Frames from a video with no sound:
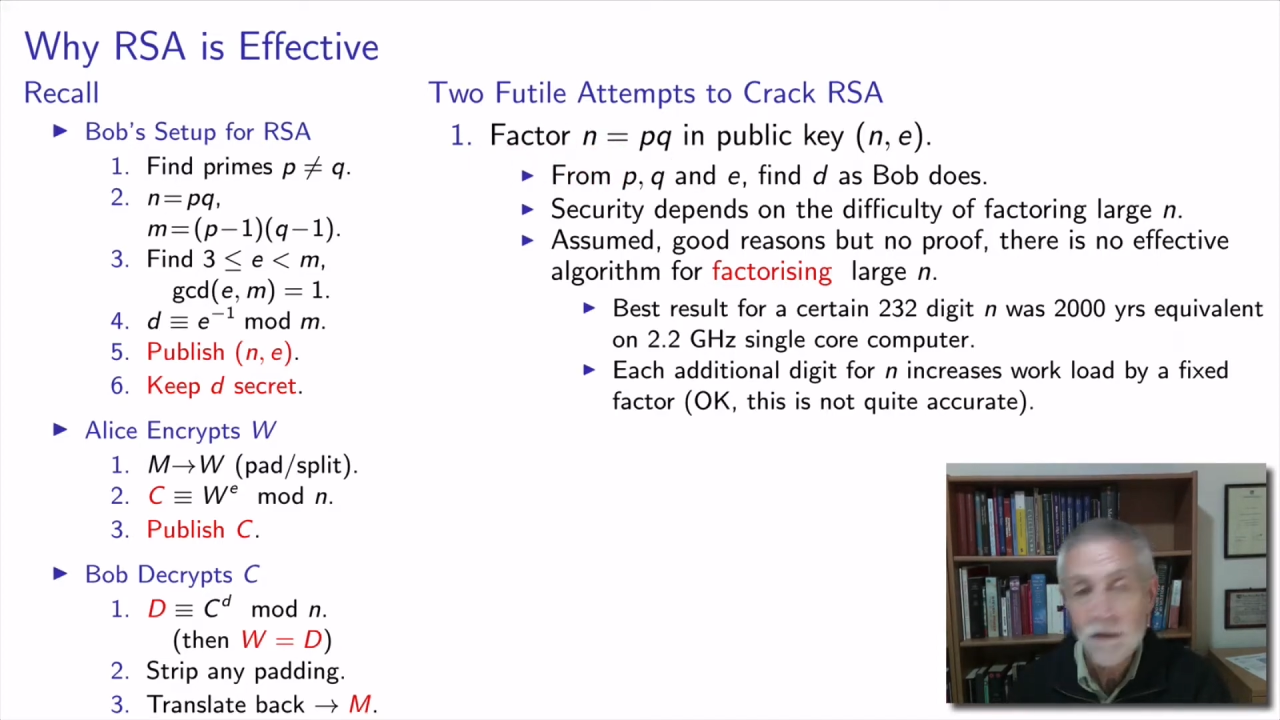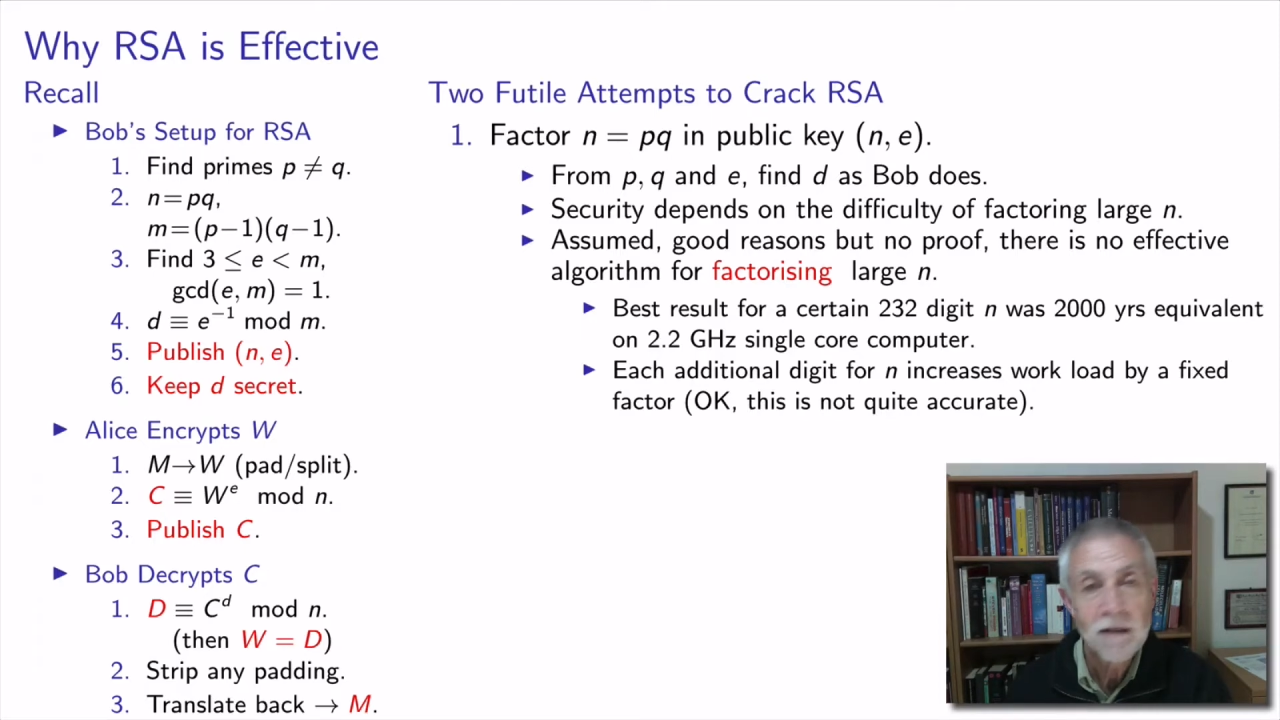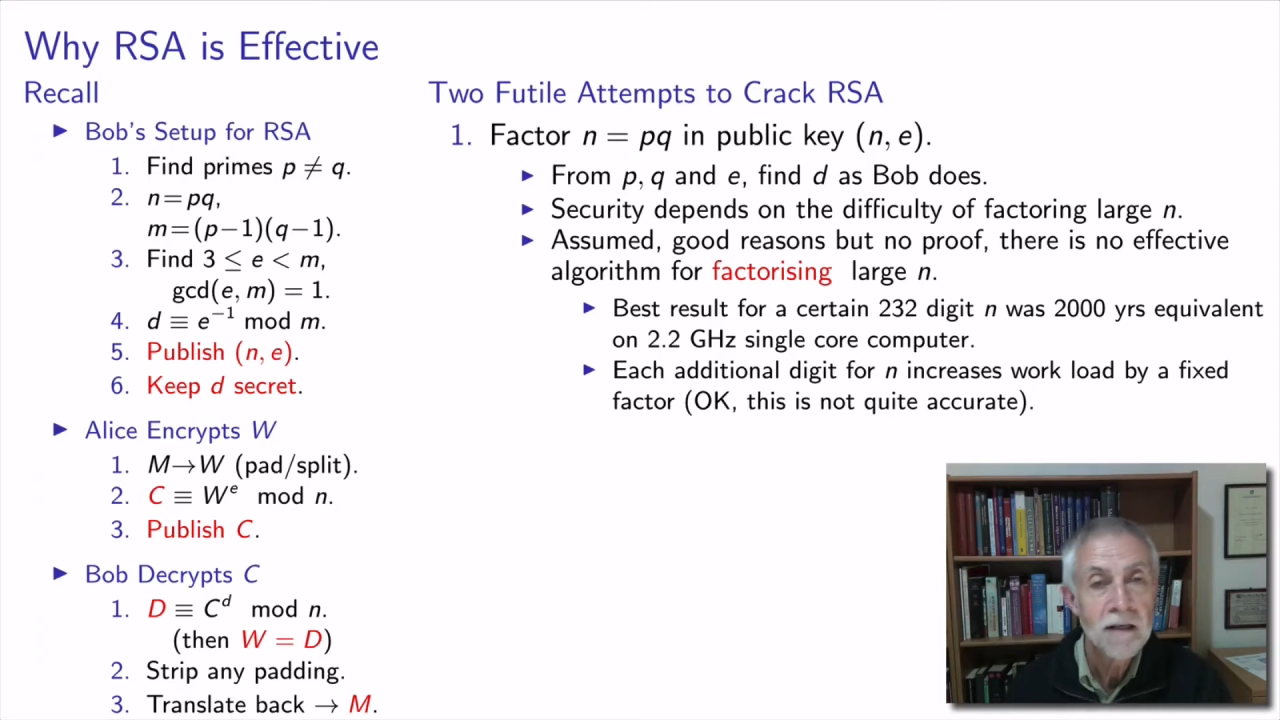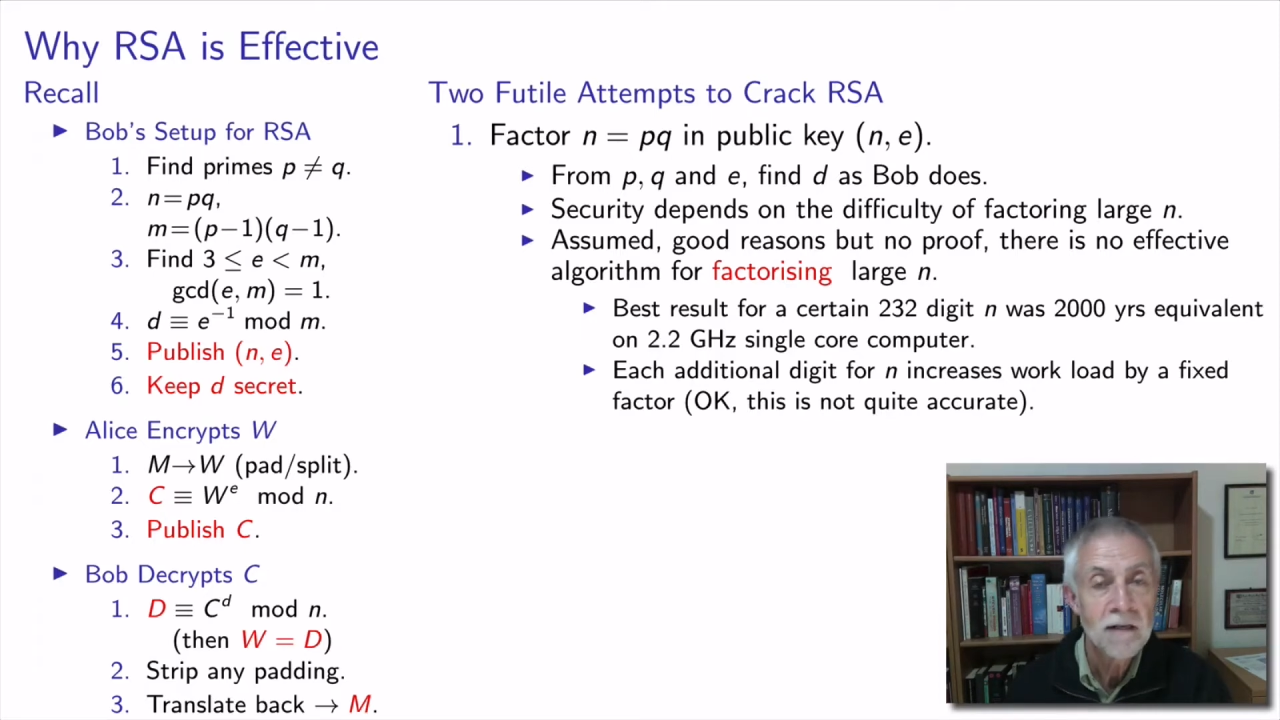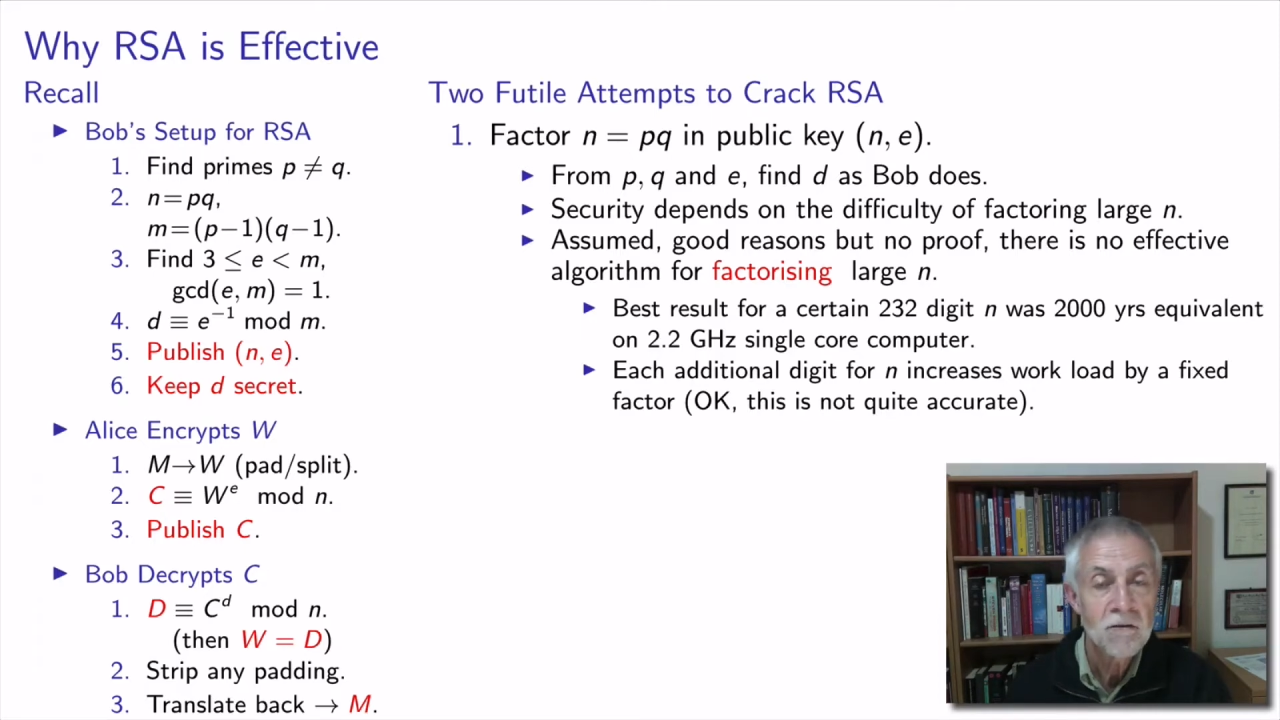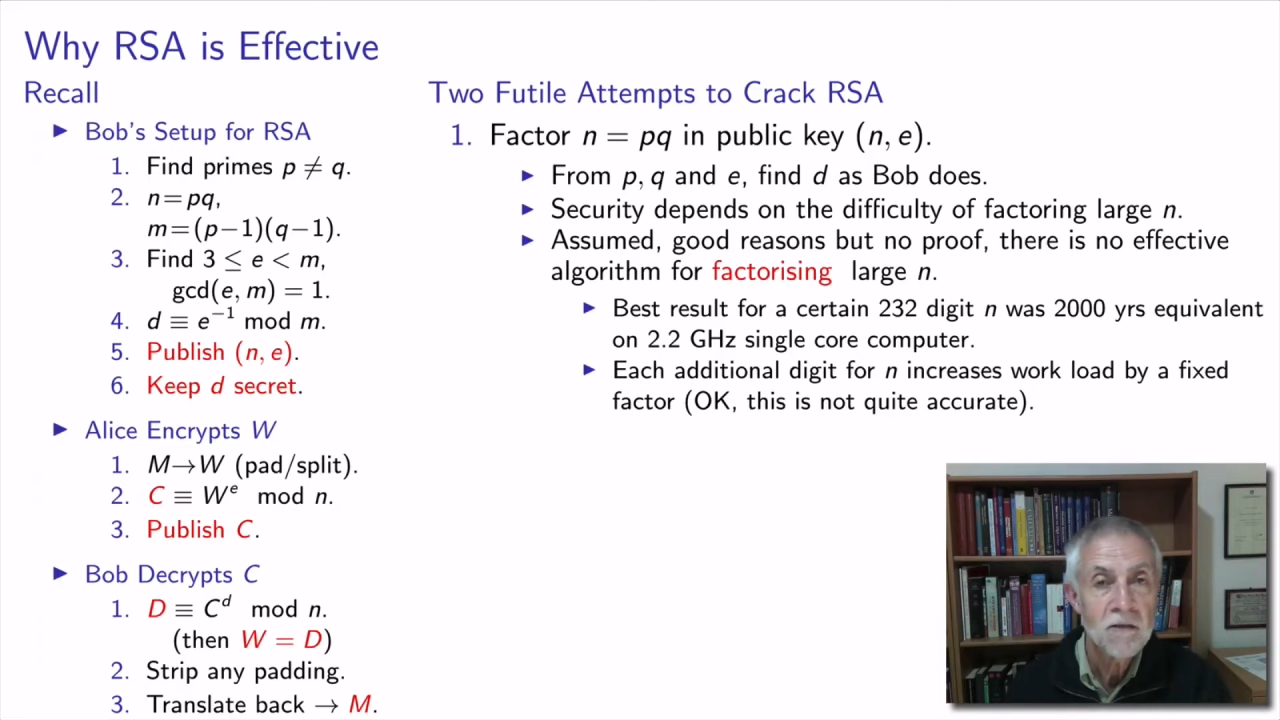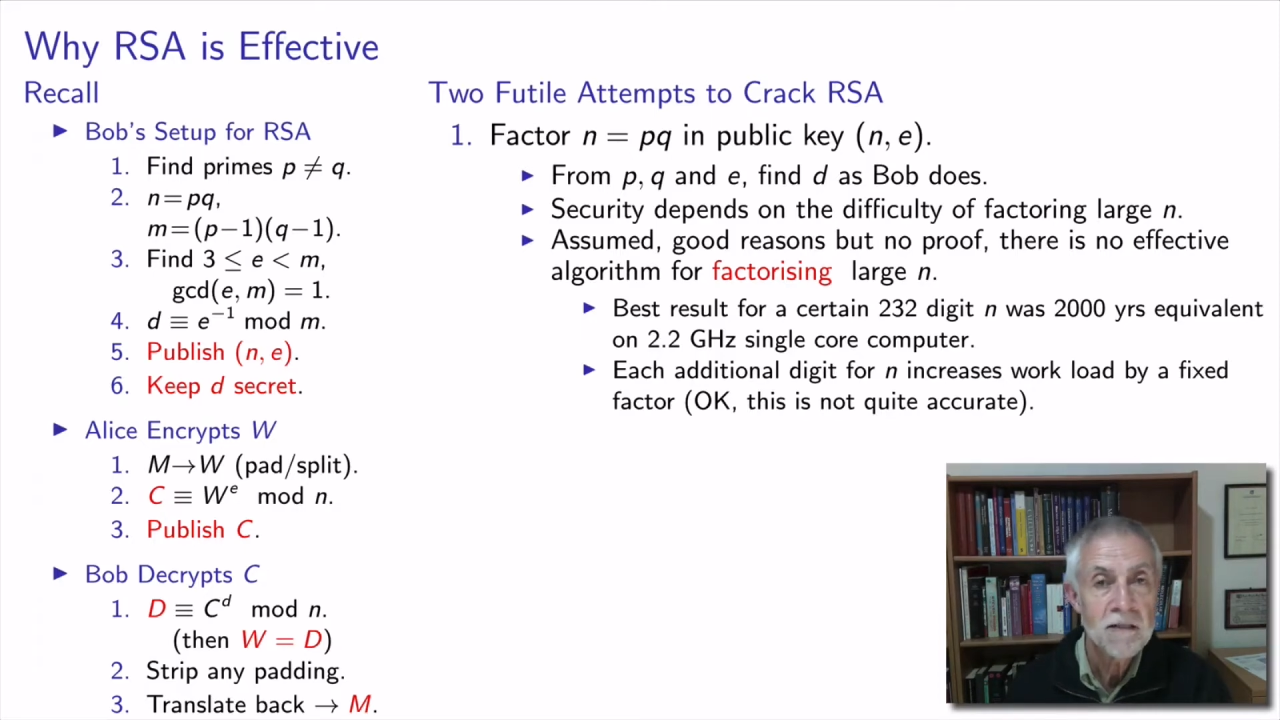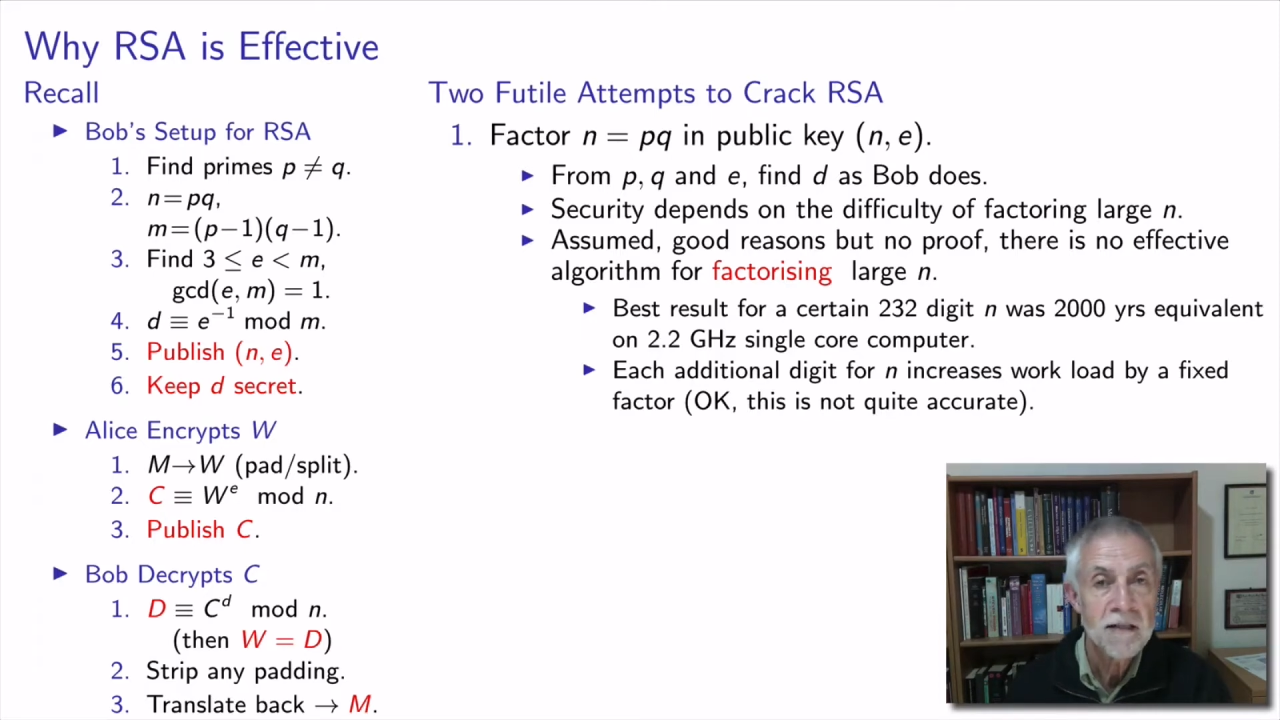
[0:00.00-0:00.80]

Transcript: Of course,